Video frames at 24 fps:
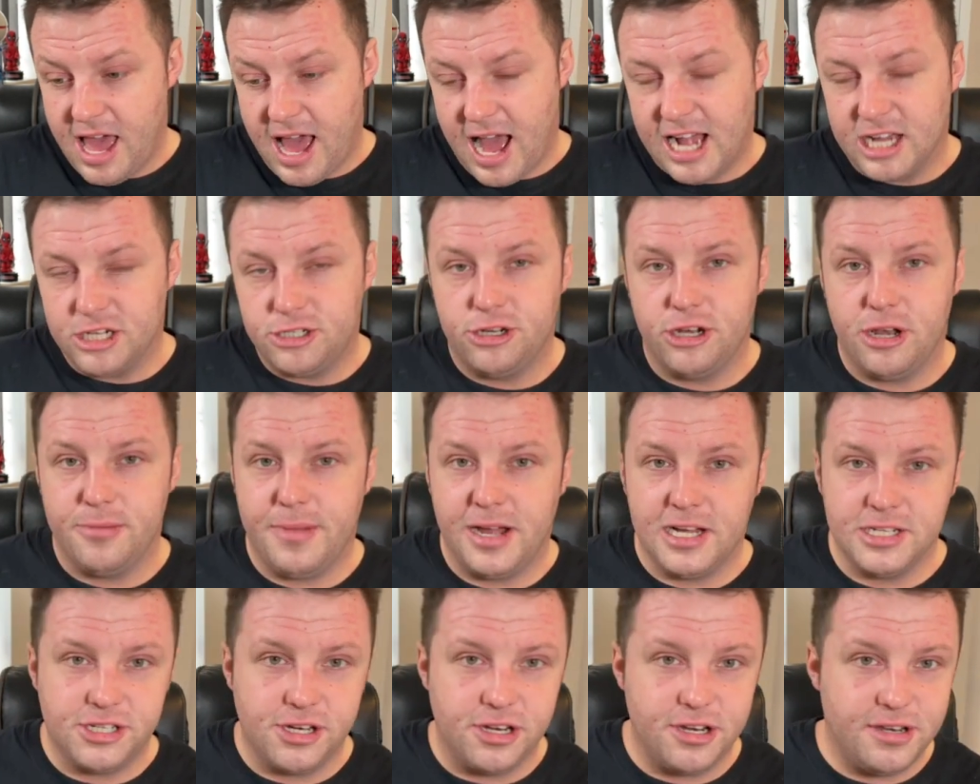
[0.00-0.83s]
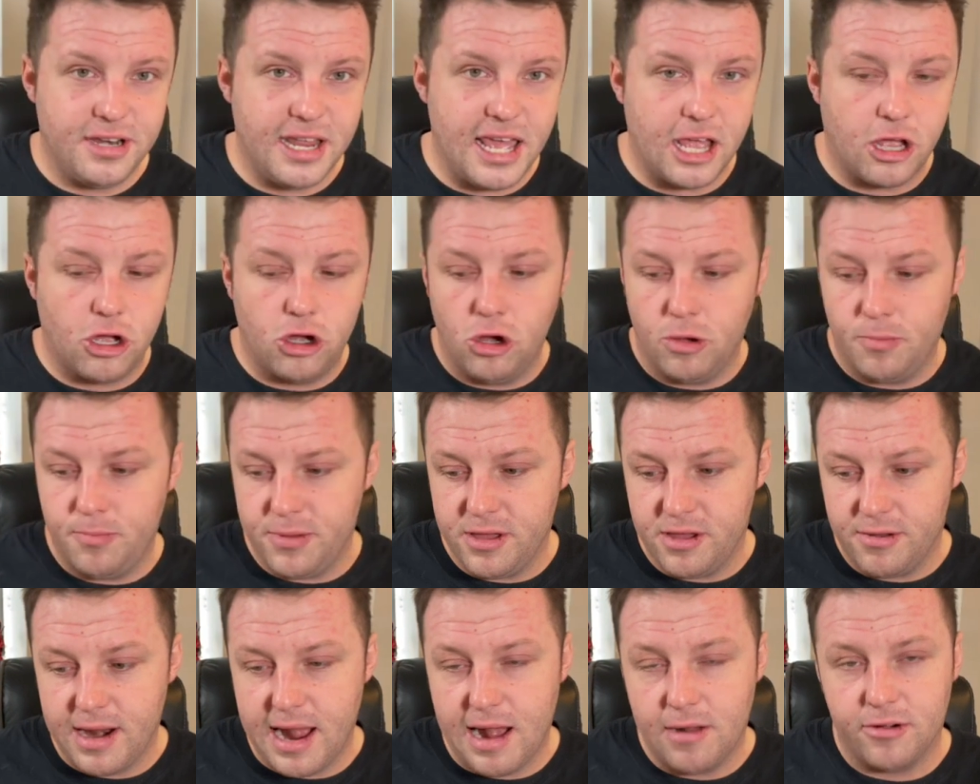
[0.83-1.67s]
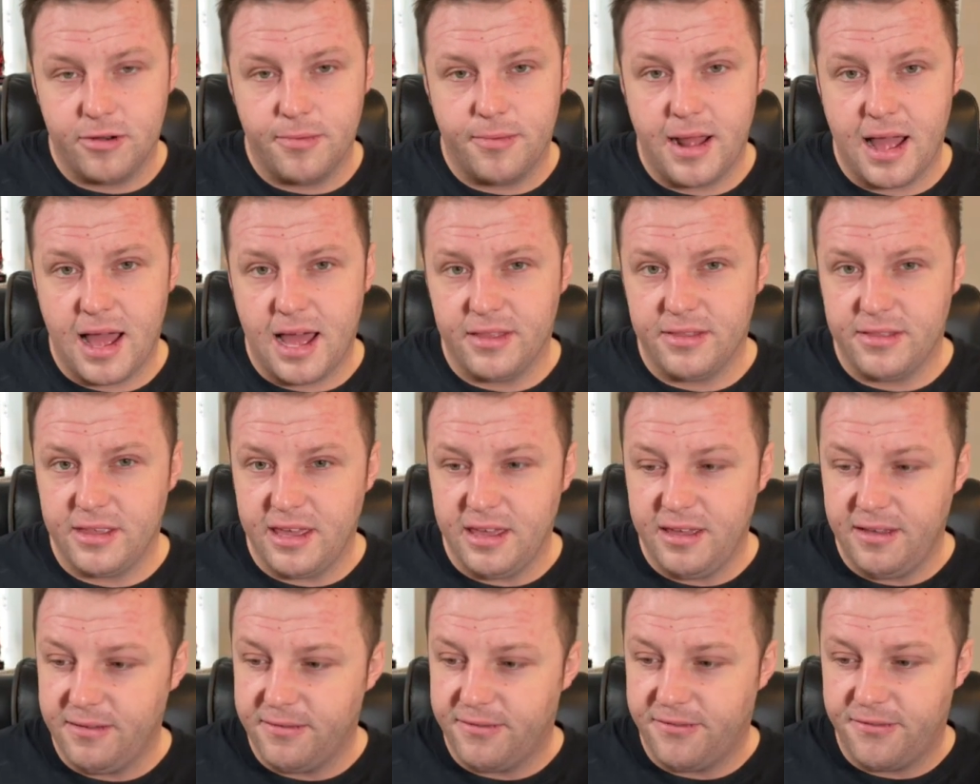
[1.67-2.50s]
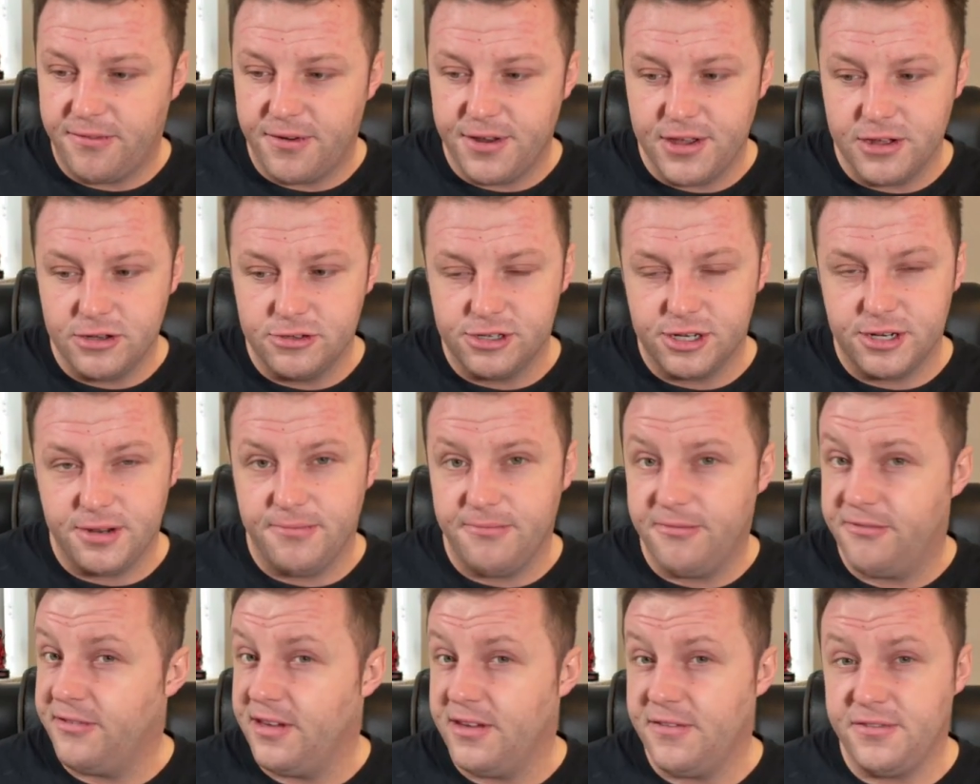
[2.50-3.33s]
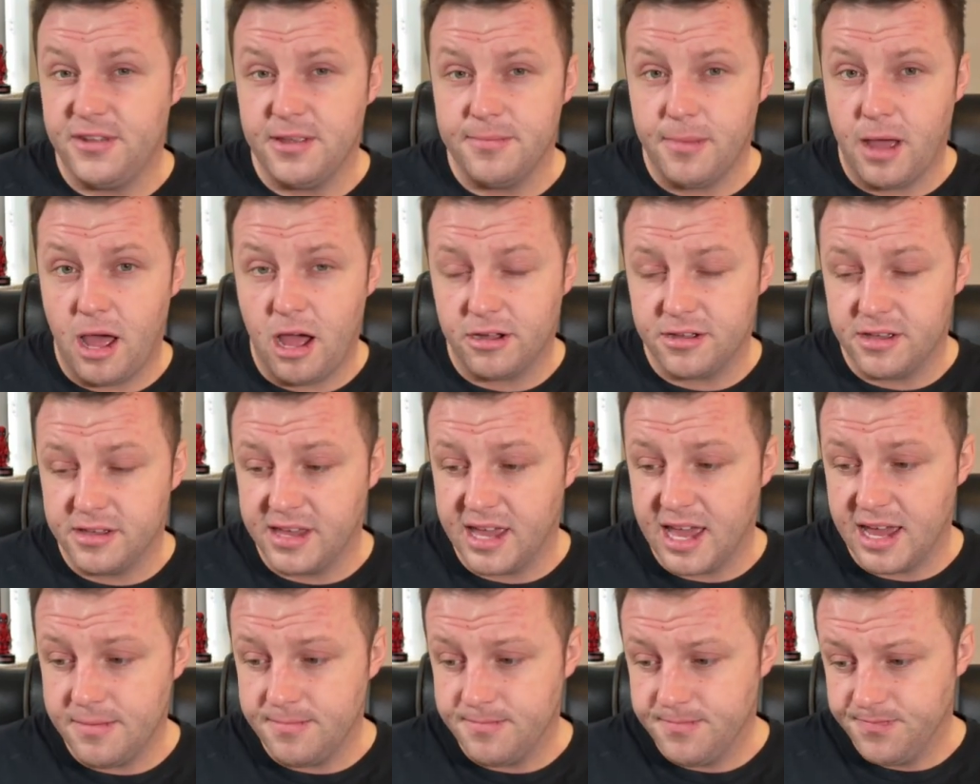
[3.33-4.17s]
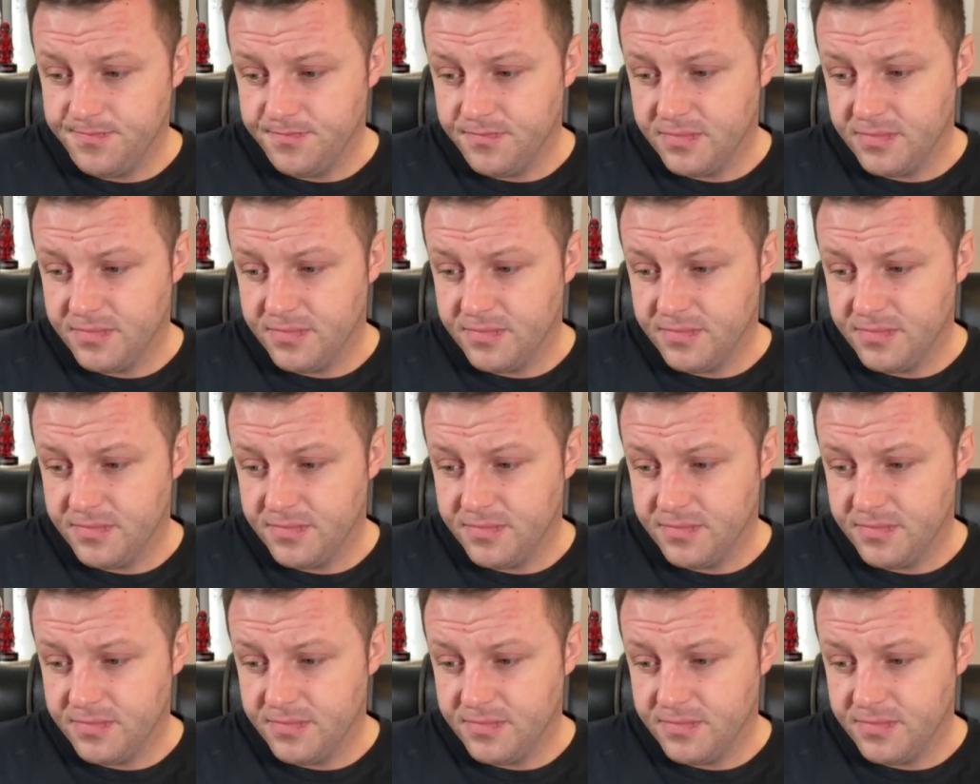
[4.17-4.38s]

I should imagine it could be around about the 350 mark again.